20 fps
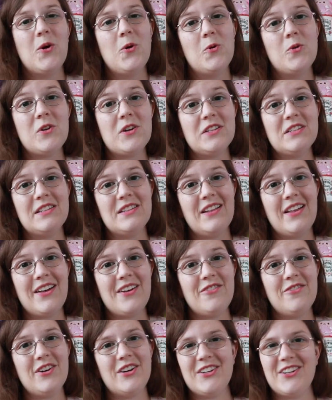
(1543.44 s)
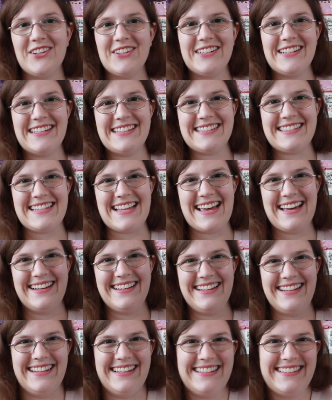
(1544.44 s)
who doesn't love a good
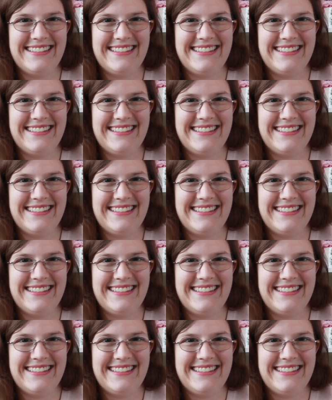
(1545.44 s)
sale?